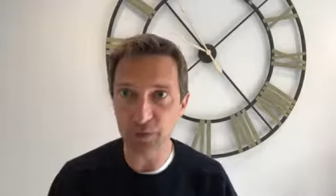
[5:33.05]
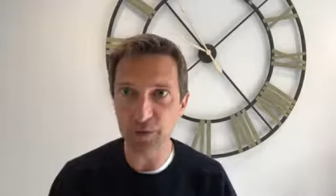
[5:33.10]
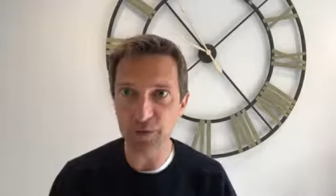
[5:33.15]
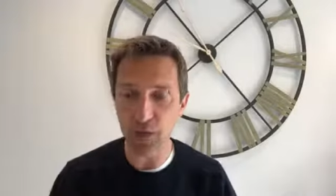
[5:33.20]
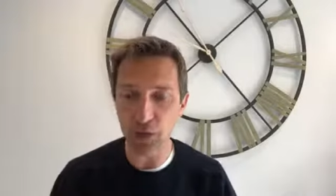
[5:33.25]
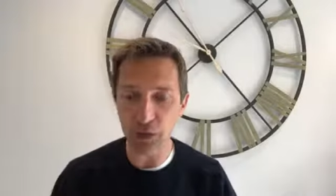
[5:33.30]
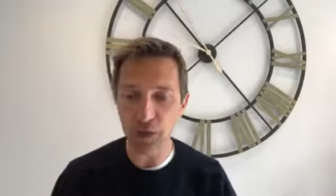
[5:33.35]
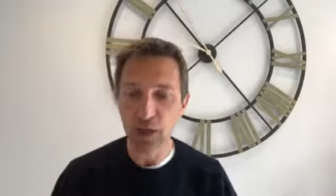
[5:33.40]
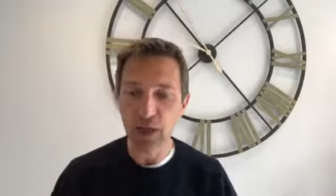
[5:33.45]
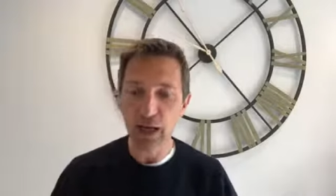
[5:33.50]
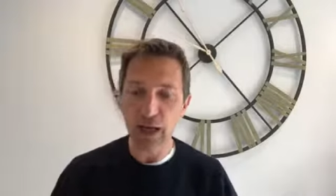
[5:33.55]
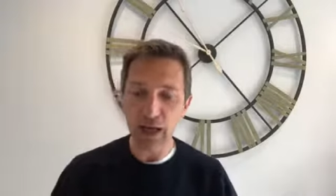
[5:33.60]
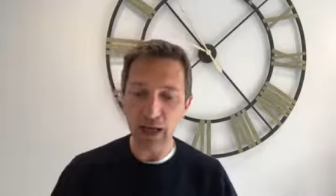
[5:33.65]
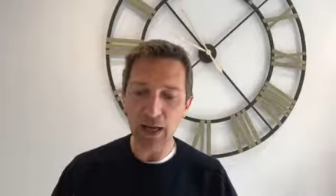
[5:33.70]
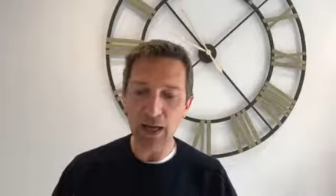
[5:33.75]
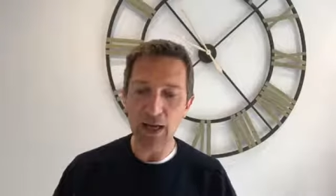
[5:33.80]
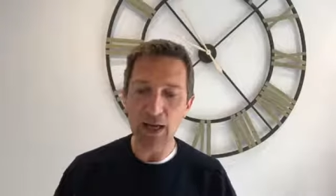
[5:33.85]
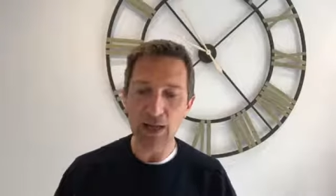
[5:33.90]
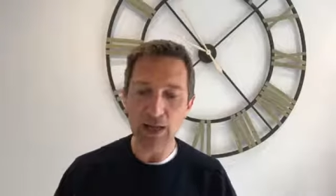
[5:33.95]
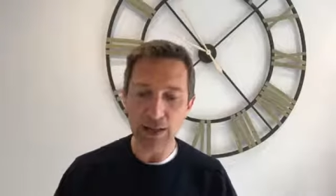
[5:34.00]
So
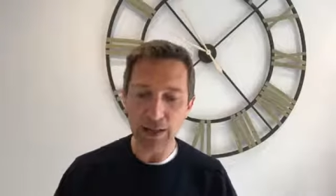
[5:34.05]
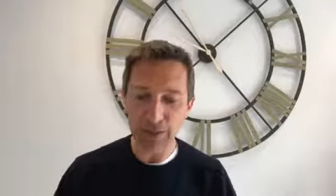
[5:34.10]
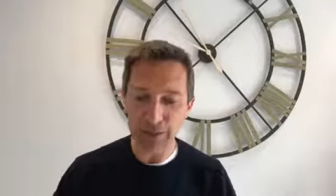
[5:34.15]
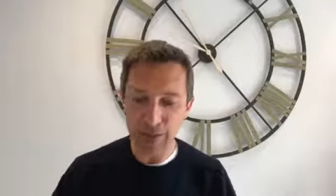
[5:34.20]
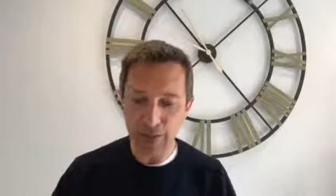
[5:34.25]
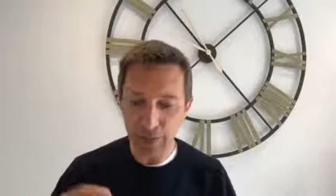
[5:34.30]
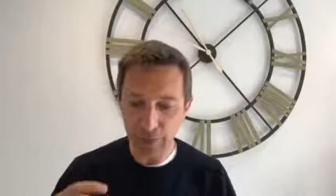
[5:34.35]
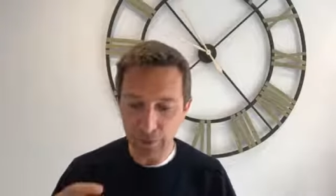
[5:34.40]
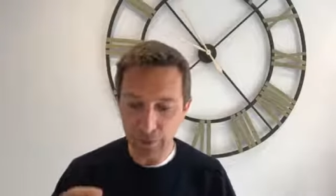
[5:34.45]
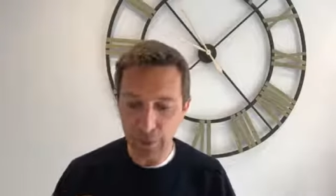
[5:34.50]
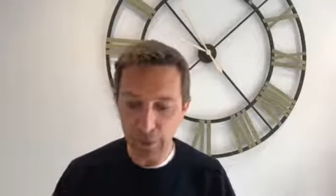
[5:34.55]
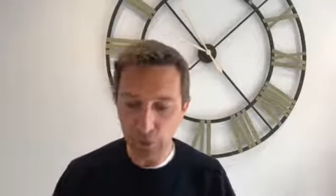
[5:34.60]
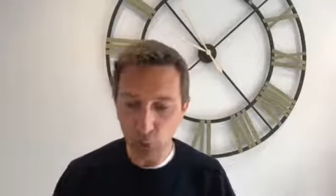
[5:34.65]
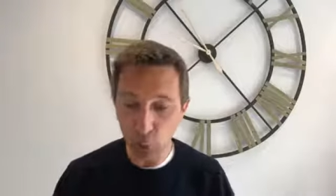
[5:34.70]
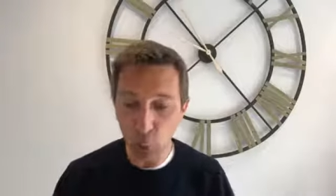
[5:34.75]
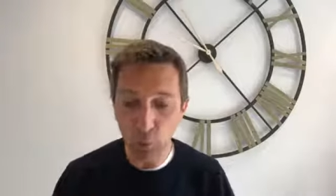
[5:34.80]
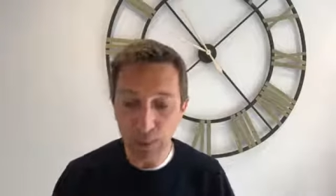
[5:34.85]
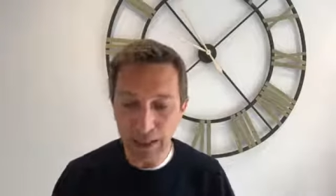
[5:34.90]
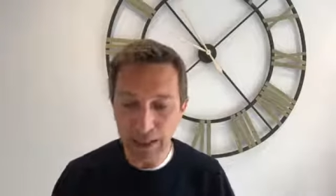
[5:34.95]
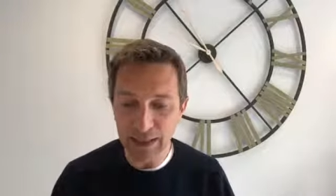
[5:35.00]
they'll
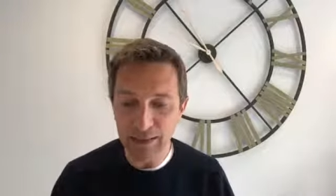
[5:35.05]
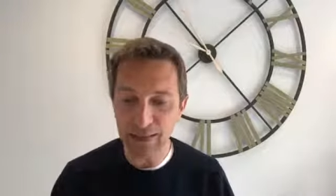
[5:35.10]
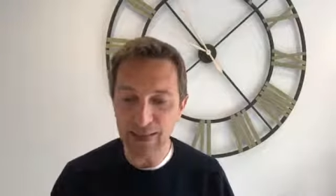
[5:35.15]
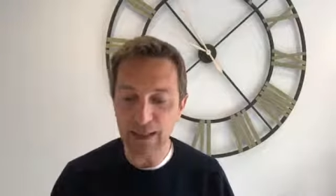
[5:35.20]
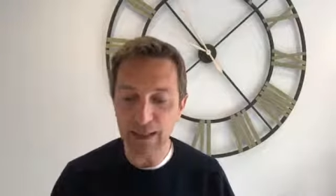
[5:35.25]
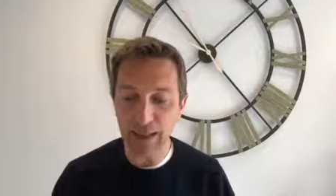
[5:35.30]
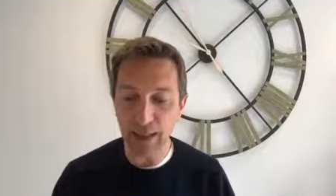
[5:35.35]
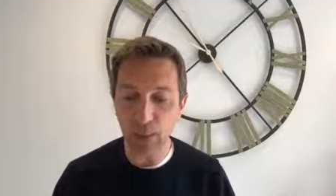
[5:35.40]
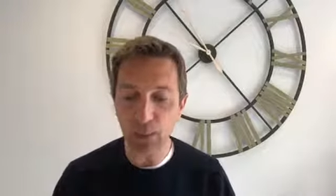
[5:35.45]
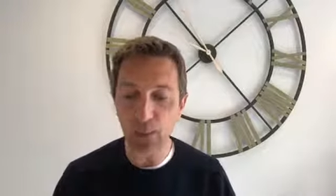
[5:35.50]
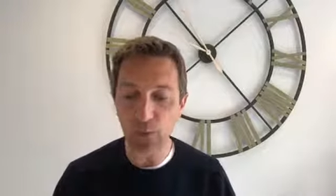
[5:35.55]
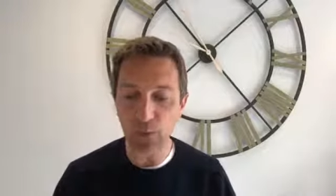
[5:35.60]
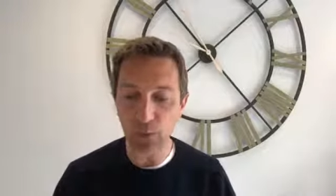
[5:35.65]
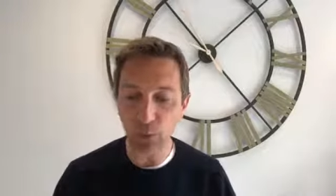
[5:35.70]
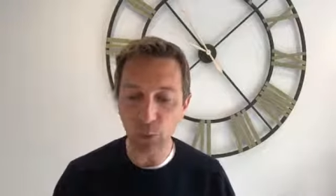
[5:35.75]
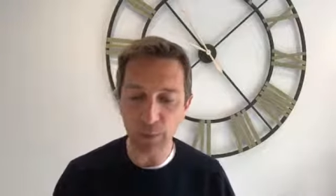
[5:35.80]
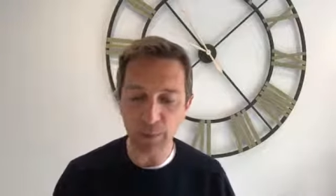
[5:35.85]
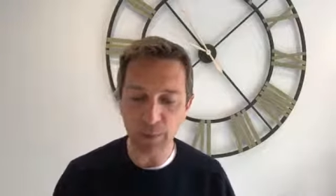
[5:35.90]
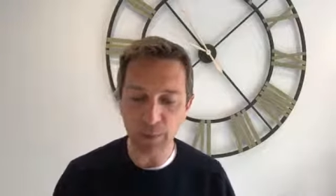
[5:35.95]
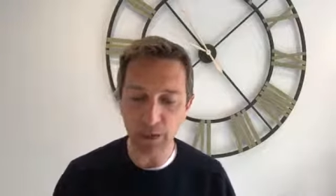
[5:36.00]
all be listed up on
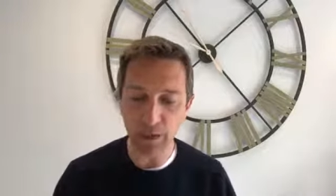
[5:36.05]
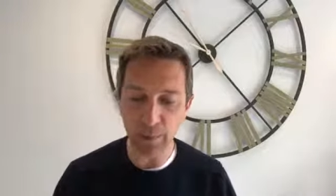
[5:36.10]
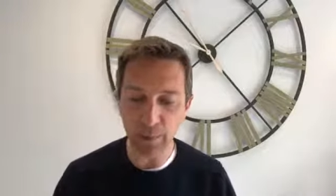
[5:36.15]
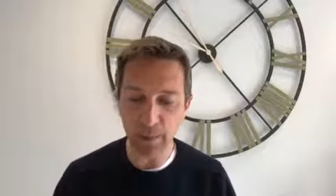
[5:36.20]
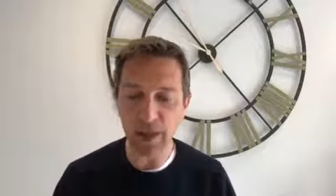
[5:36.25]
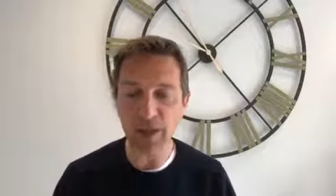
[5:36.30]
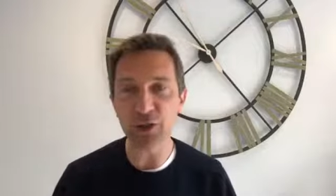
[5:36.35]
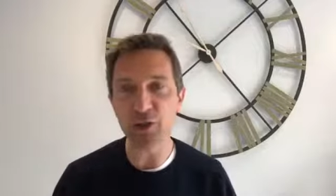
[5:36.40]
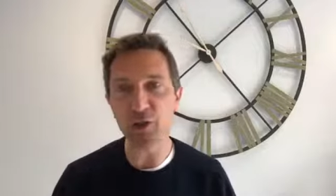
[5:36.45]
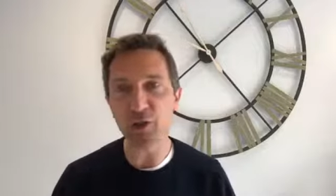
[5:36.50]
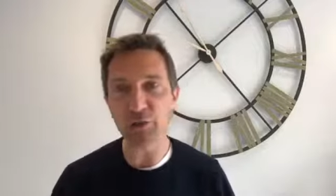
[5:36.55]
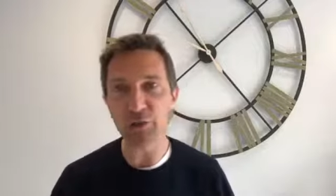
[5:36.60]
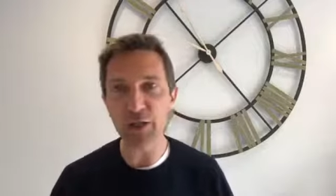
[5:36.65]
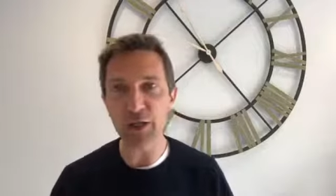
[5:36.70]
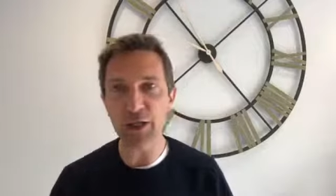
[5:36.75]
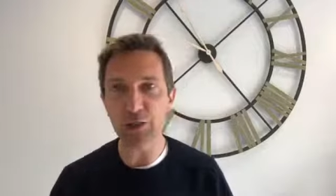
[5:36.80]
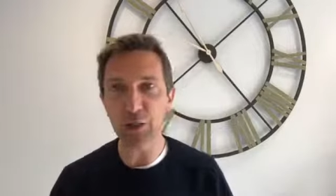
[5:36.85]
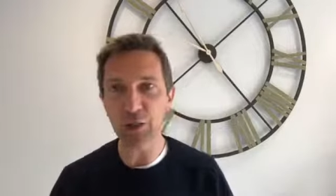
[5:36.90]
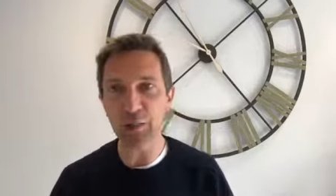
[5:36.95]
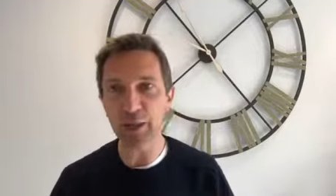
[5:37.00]
the website page, on the
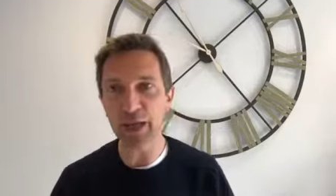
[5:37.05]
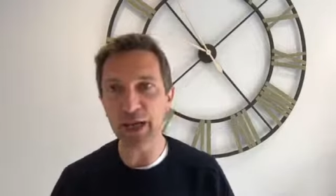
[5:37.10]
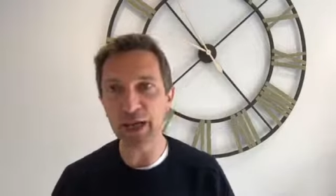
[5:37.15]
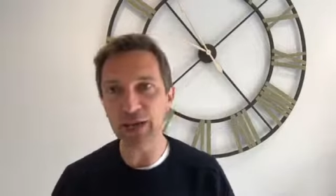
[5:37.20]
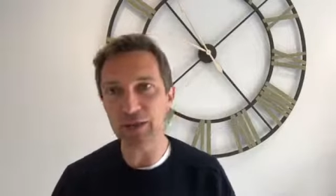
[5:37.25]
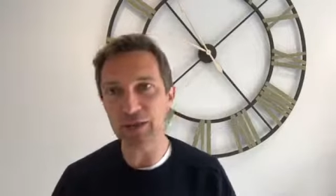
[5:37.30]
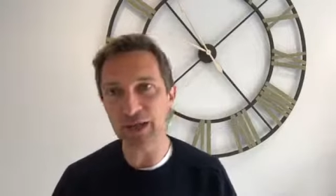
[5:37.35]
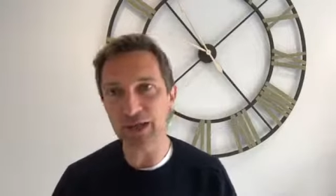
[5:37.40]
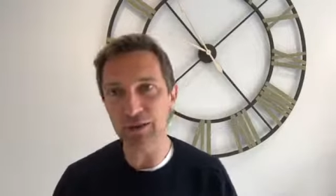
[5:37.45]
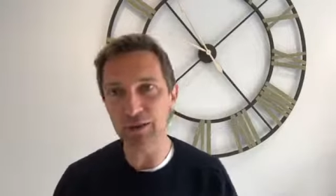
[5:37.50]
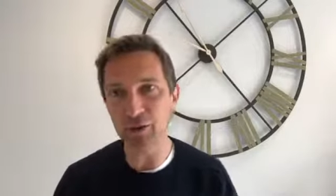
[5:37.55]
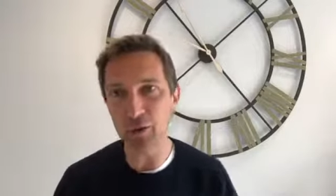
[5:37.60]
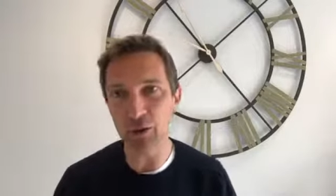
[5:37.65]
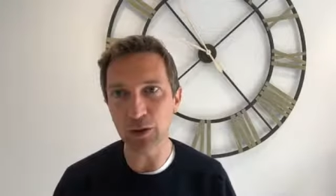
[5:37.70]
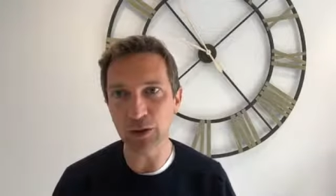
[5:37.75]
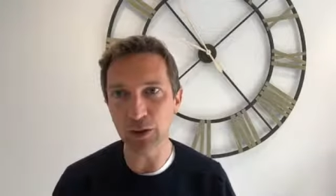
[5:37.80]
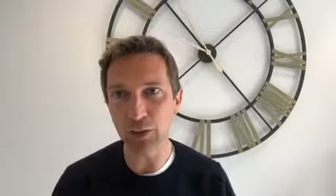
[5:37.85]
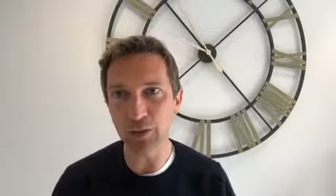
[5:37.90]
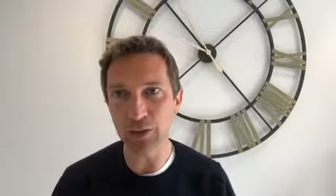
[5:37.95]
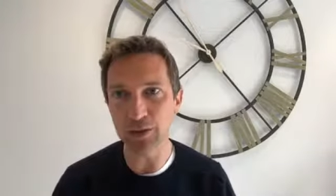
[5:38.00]
Facebook page, and that gives you a
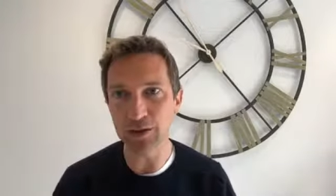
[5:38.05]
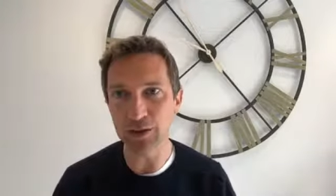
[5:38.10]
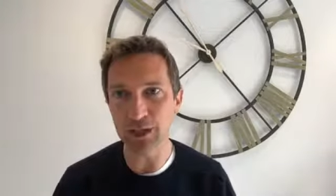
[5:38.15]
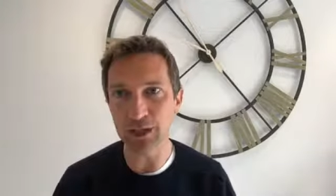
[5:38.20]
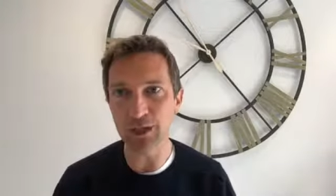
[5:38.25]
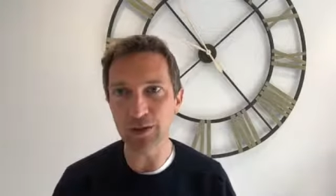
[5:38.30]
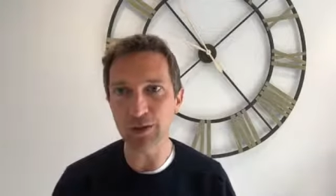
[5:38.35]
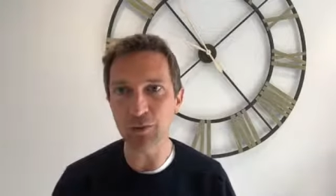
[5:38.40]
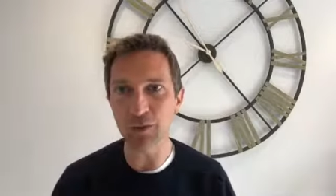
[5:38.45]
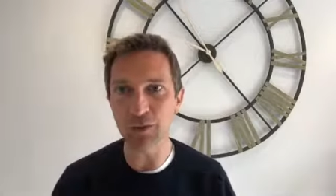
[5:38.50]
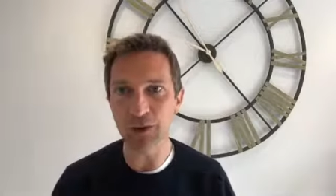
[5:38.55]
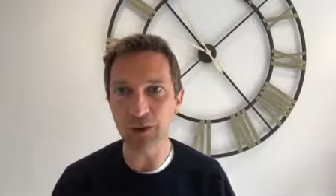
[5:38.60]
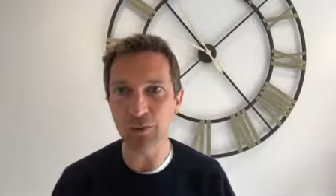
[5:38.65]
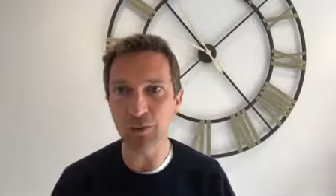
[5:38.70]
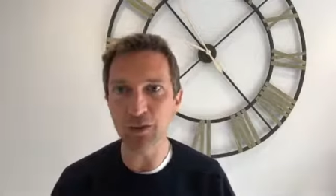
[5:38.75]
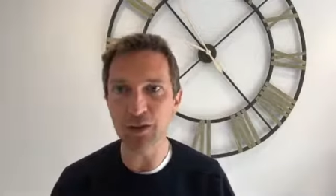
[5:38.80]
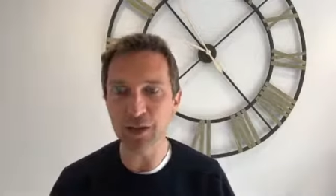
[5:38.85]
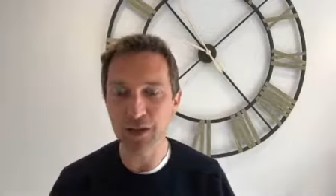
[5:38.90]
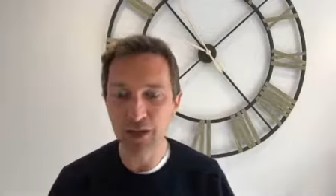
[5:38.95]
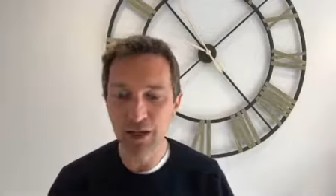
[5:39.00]
little bit of sense of the
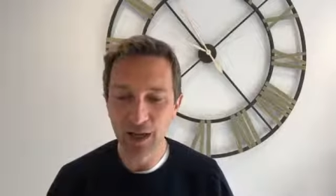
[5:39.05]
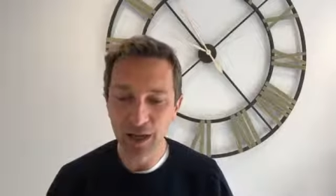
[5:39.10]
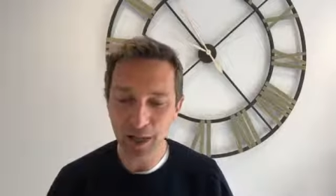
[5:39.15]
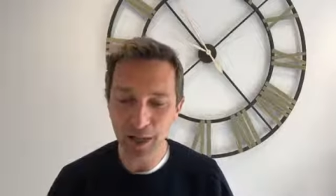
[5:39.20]
different